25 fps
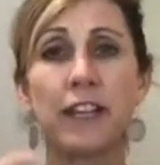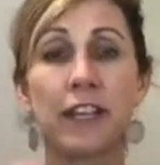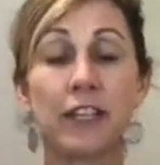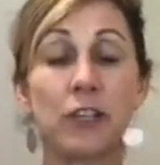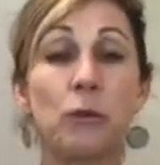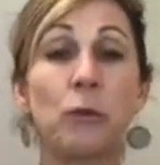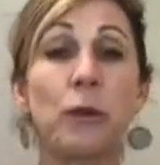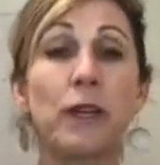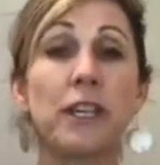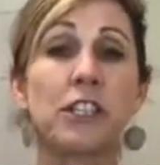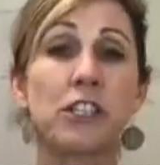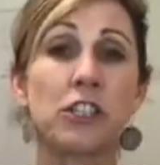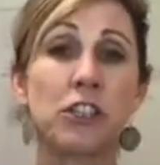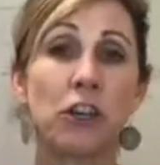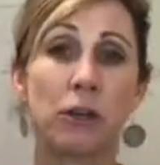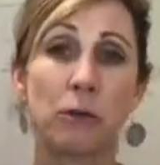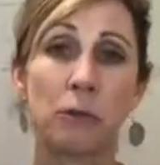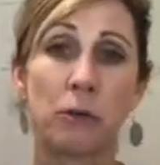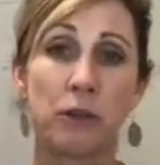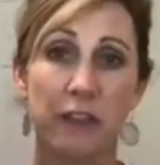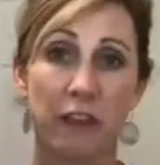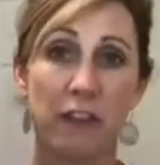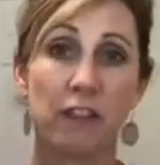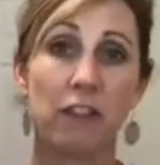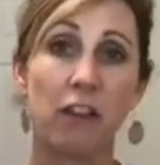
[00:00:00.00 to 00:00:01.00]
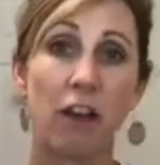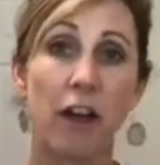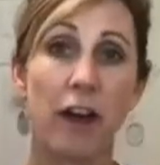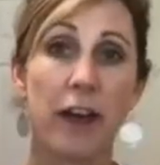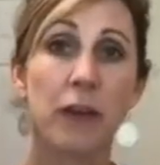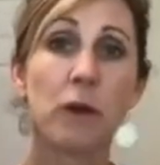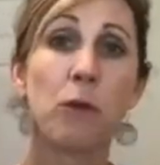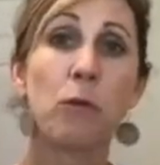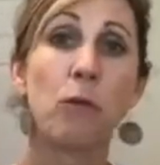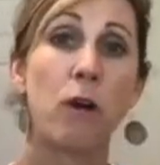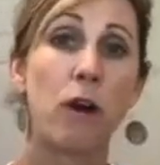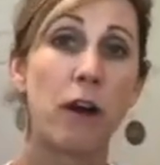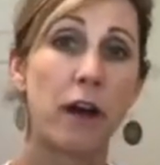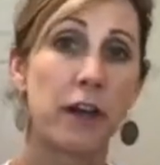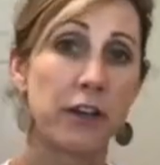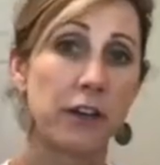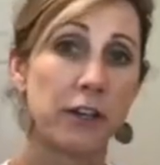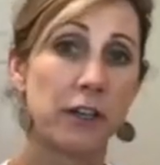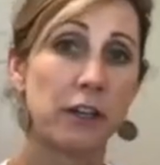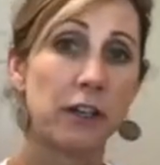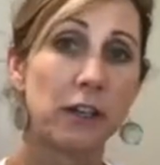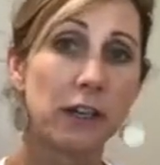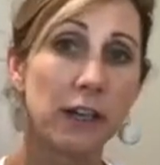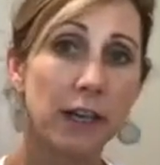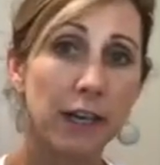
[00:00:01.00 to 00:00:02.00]
Like you want to start it with a lot of
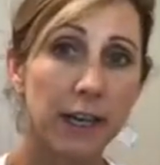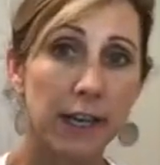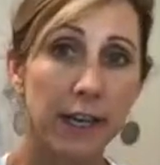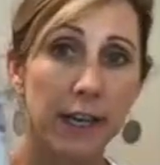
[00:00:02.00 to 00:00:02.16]
water,